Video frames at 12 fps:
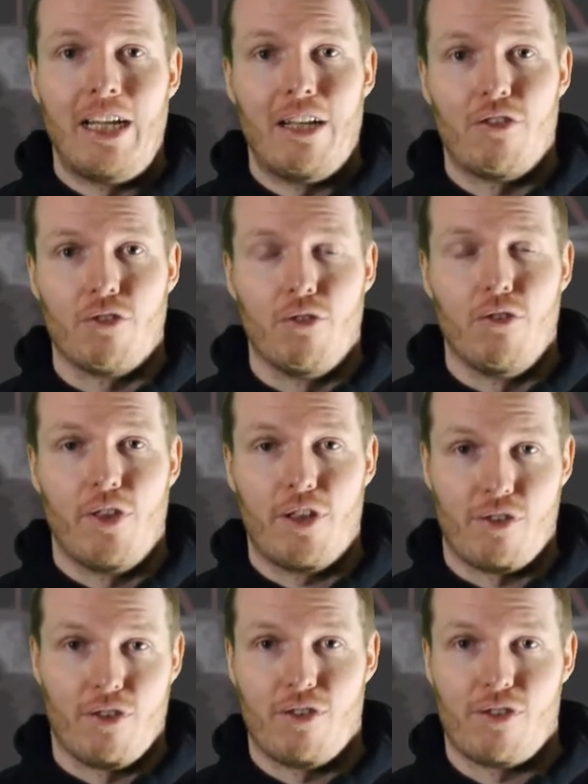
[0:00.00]
So
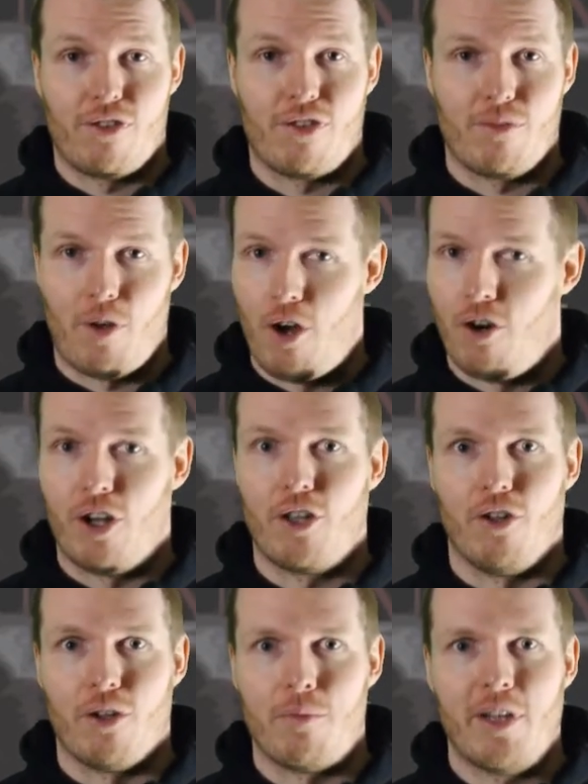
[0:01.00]
this is our
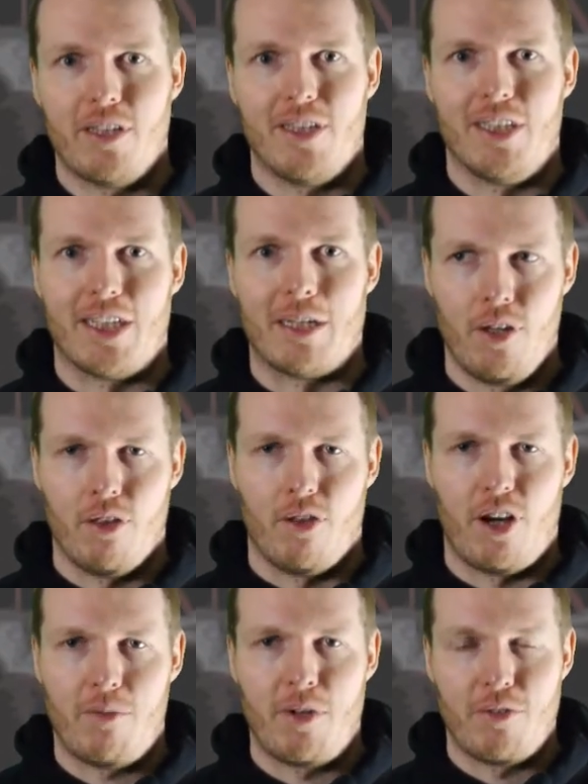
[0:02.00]
accountability time. There
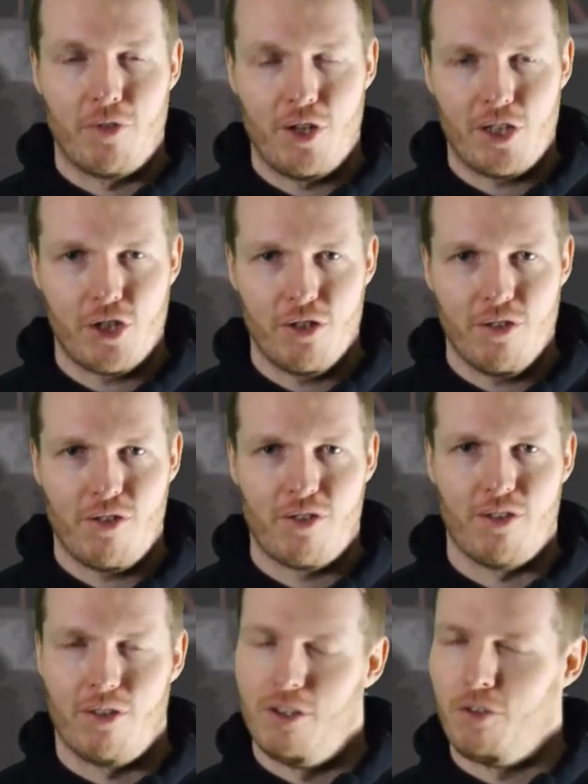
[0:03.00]
have been a few
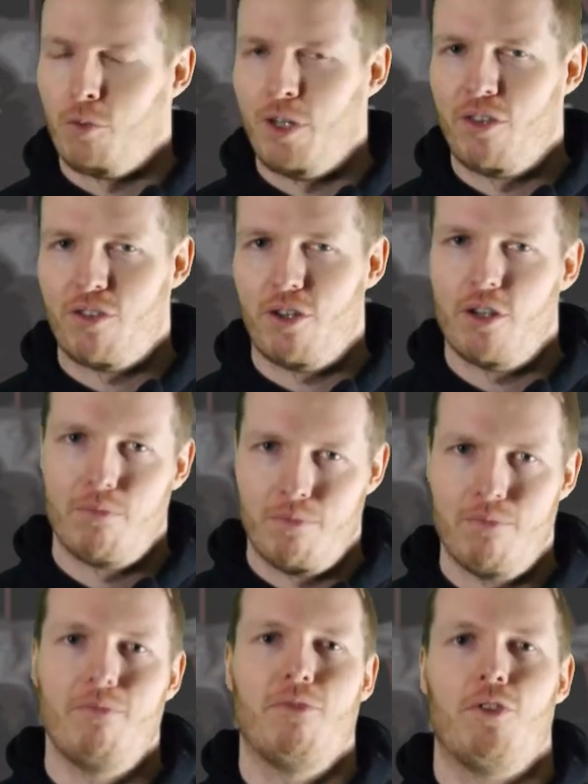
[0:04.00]
issues. It's winter. A
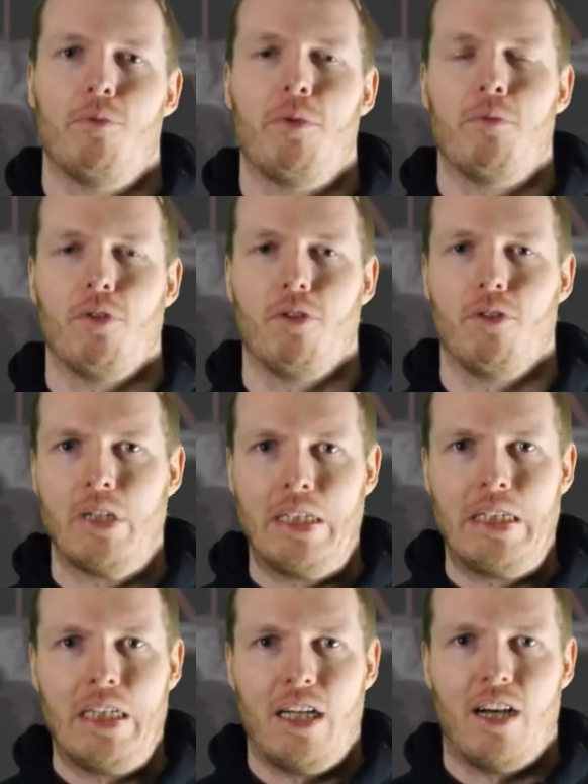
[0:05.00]
few people
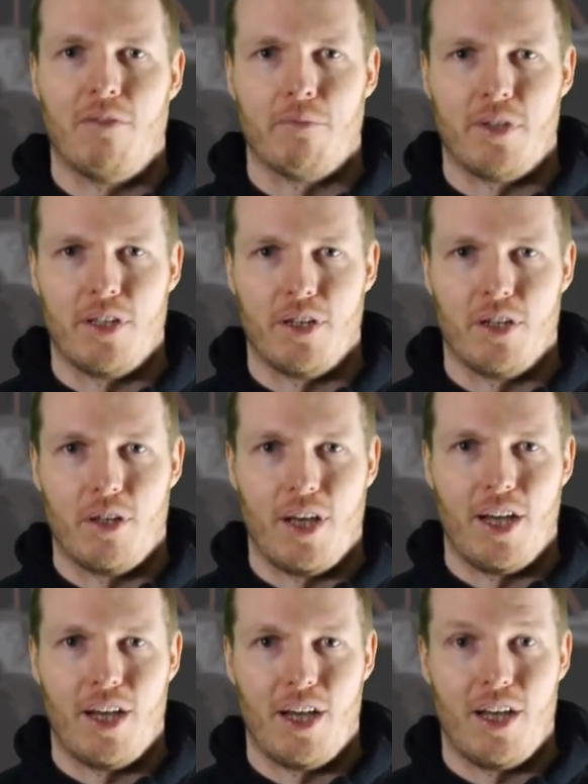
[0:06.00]
haven't been
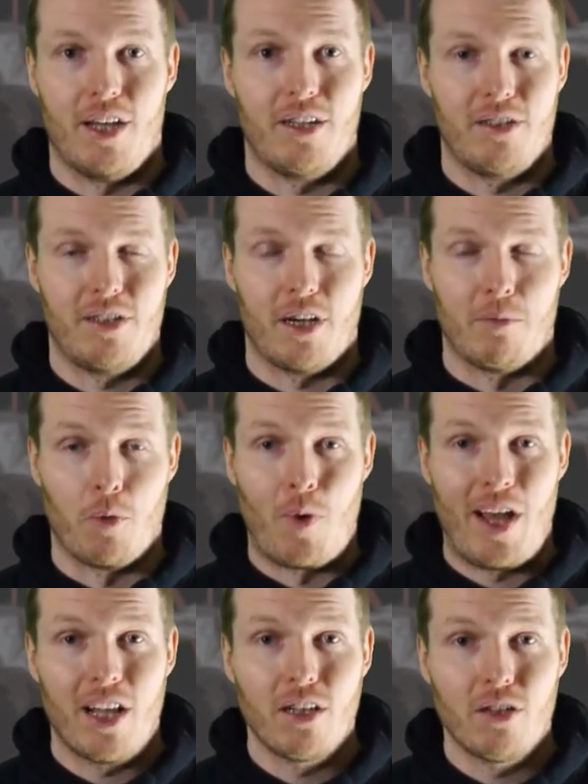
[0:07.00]
terribly
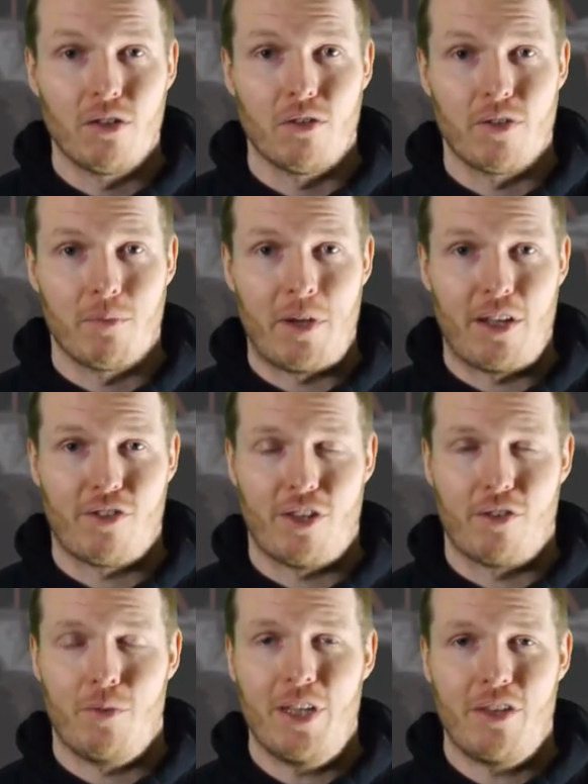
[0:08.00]
well over the past
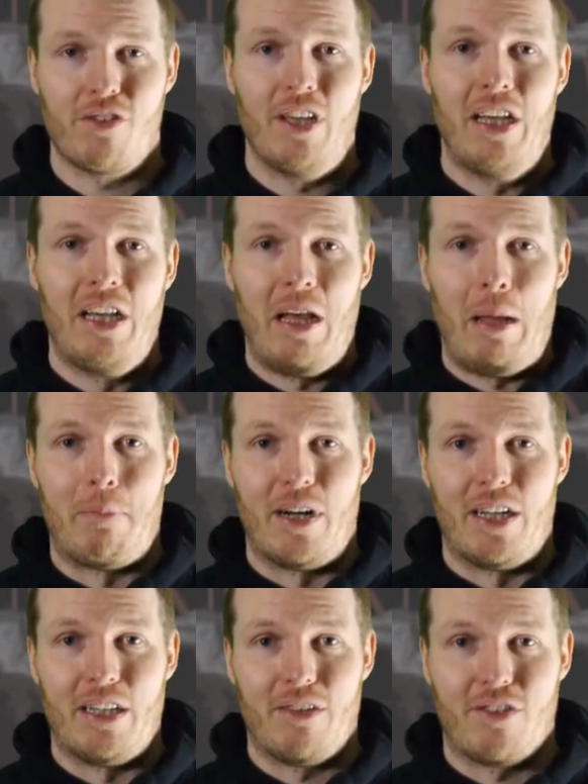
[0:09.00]
6 weeks,
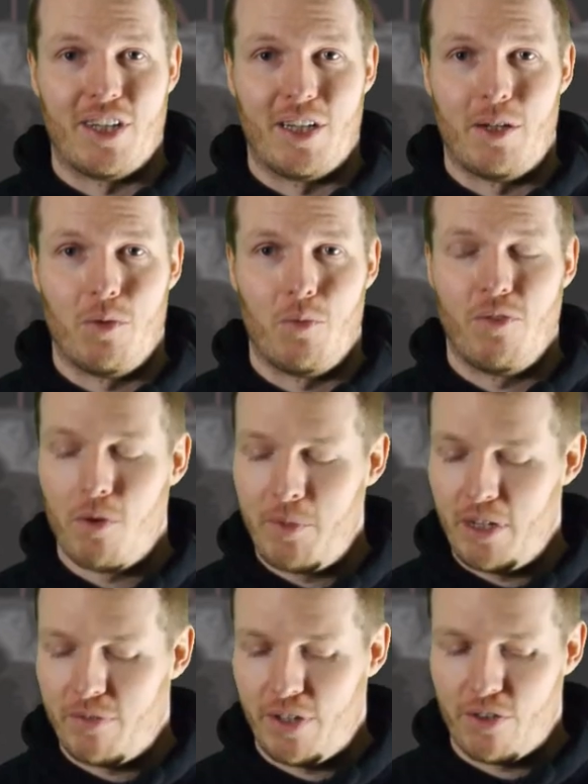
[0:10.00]
but we've all
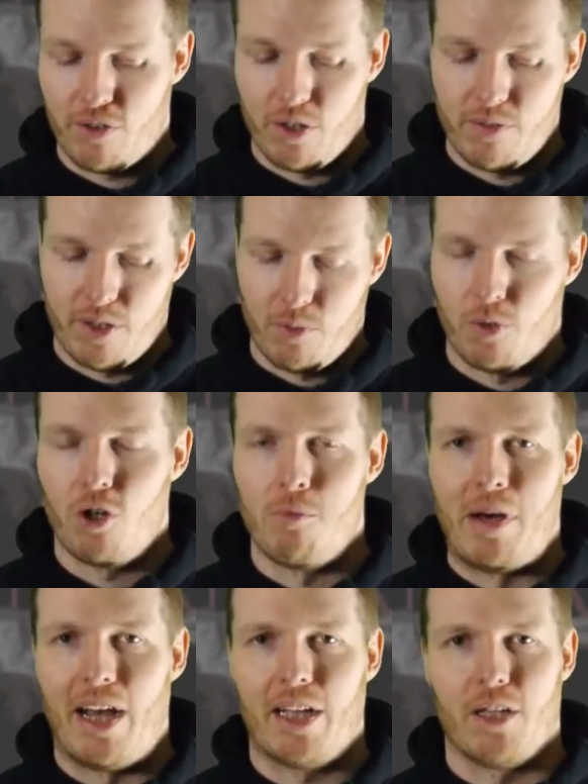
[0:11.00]
made a fist of it. We're all
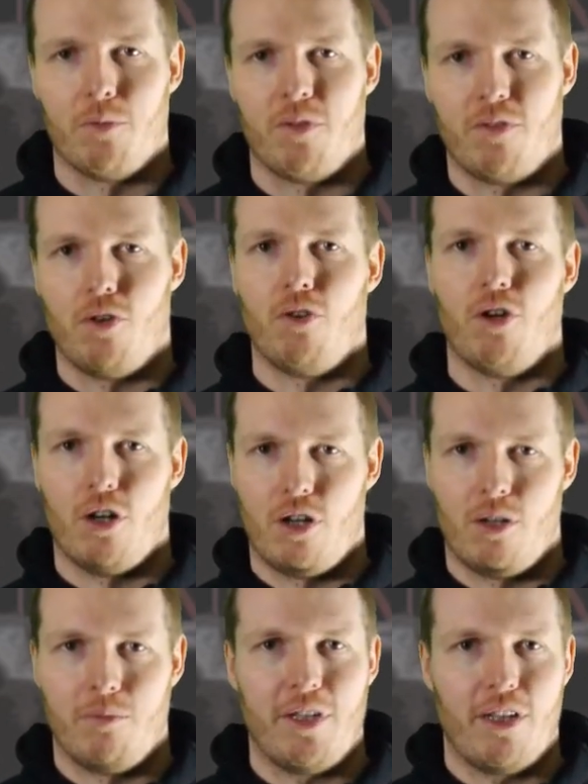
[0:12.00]
back, and we've all got our
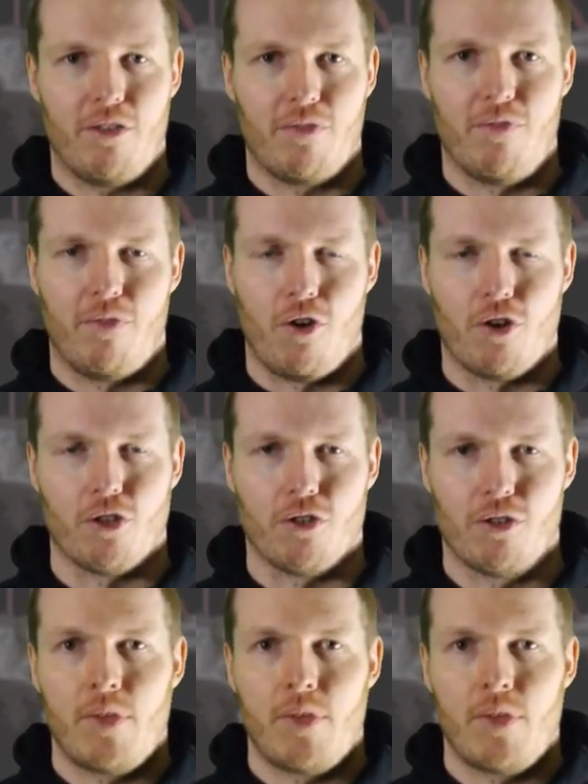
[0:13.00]
updates for you.